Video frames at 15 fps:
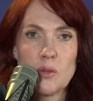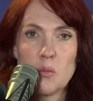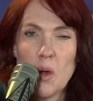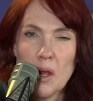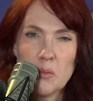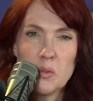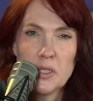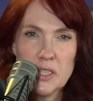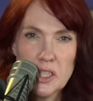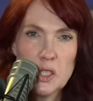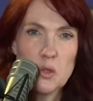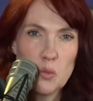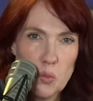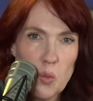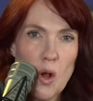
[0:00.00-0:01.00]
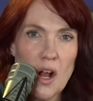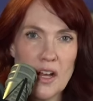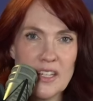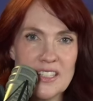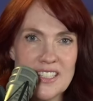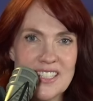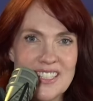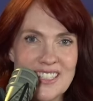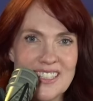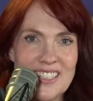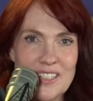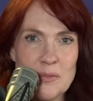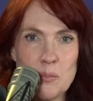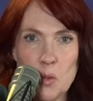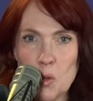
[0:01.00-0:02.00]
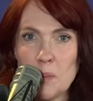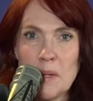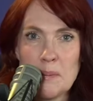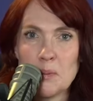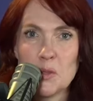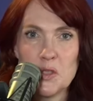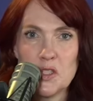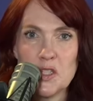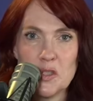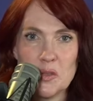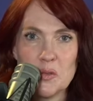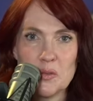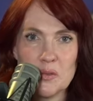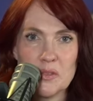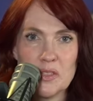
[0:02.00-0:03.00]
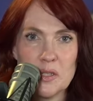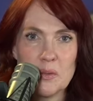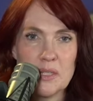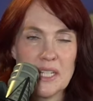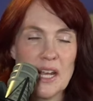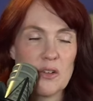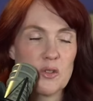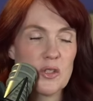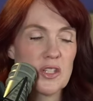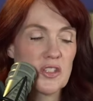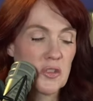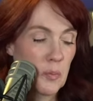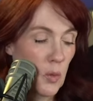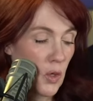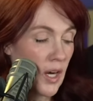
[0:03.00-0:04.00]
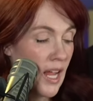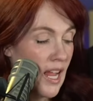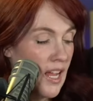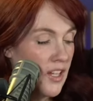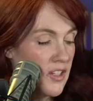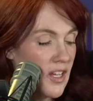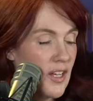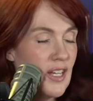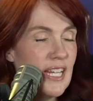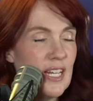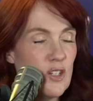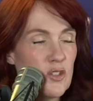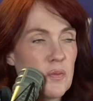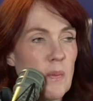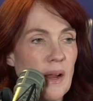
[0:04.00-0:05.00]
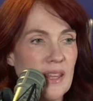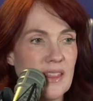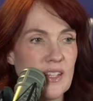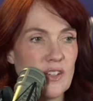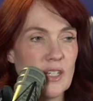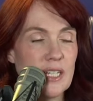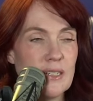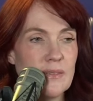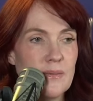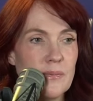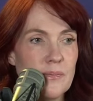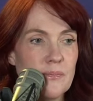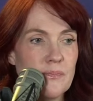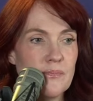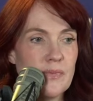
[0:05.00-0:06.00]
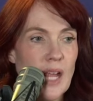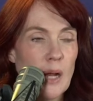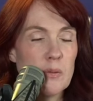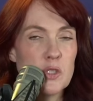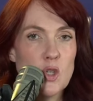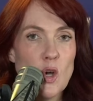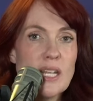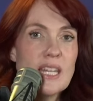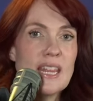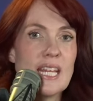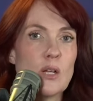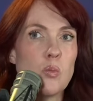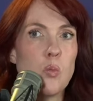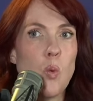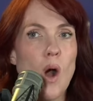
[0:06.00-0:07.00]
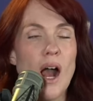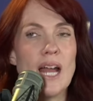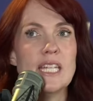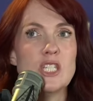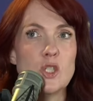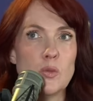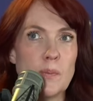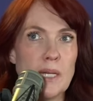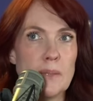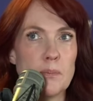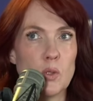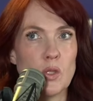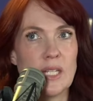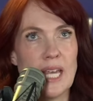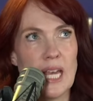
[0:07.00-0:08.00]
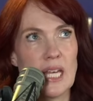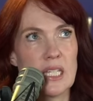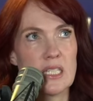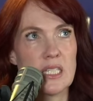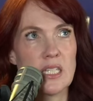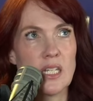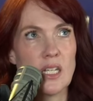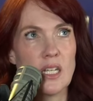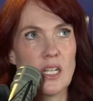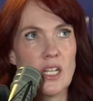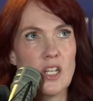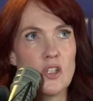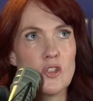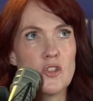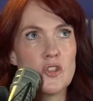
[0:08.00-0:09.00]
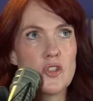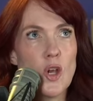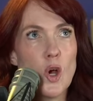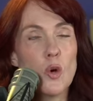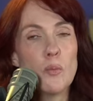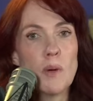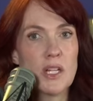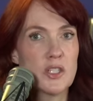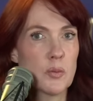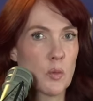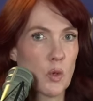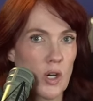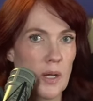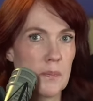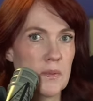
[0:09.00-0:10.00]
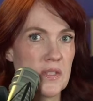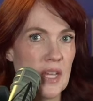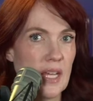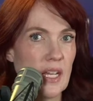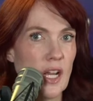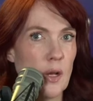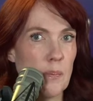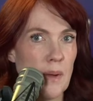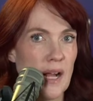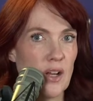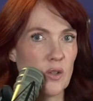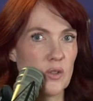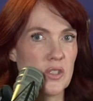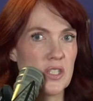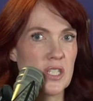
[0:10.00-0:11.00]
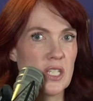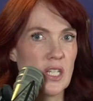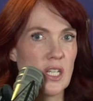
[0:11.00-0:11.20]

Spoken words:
Why wouldn't you want more people to encounter this sport? Here's my theory. I was trying to think, why do people get so much more upset about